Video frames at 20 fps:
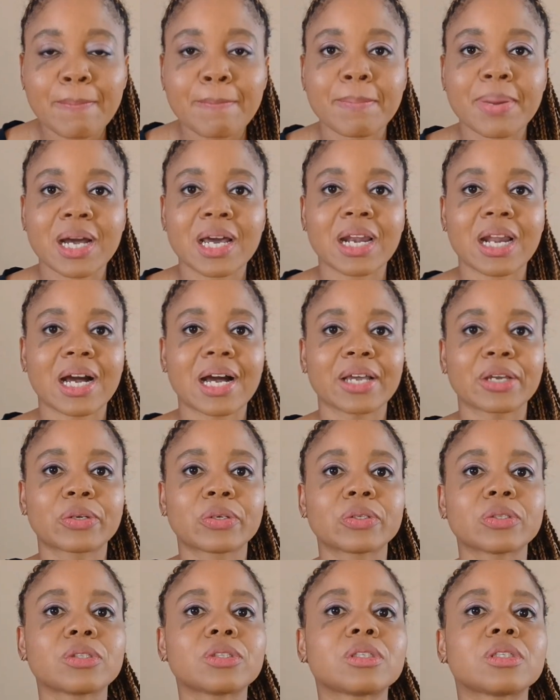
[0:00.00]
but I
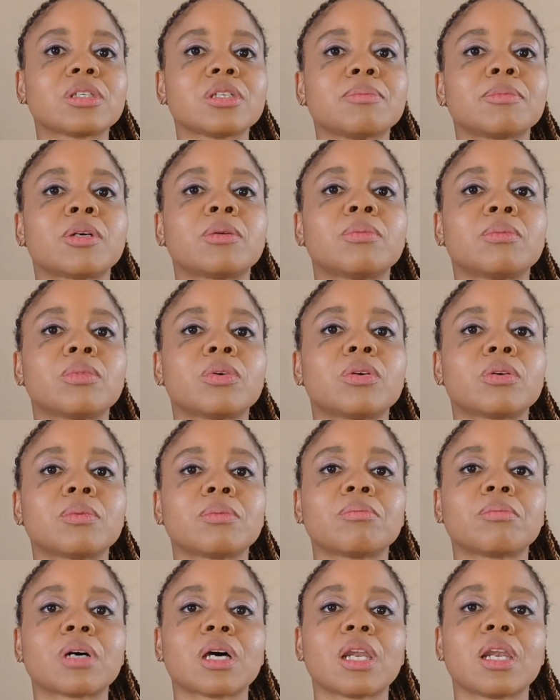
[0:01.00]
could see my
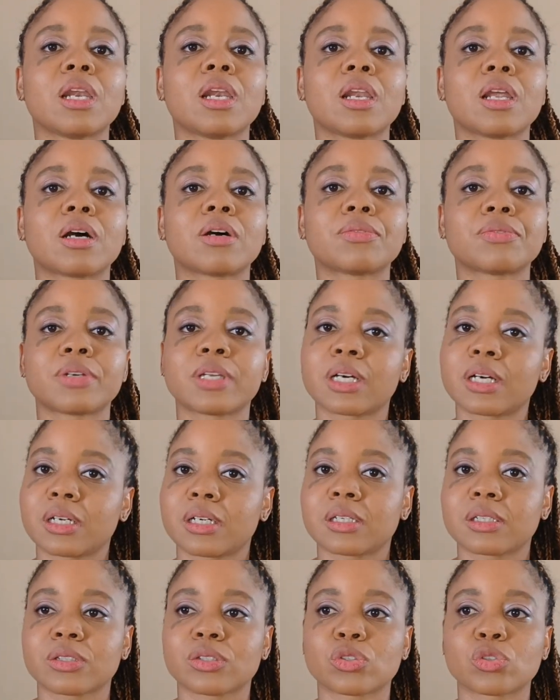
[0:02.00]
mom loved
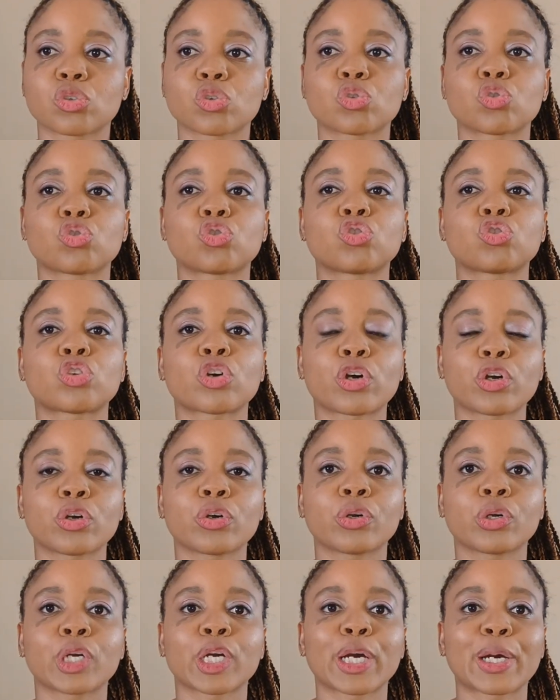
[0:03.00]
us
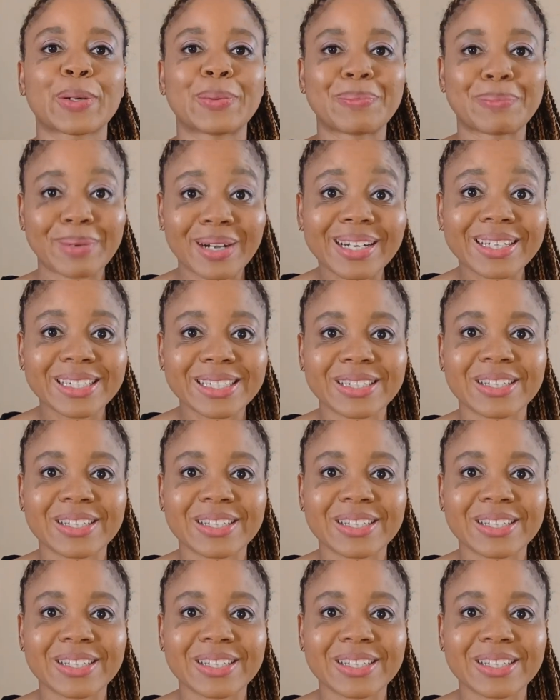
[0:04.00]
so much.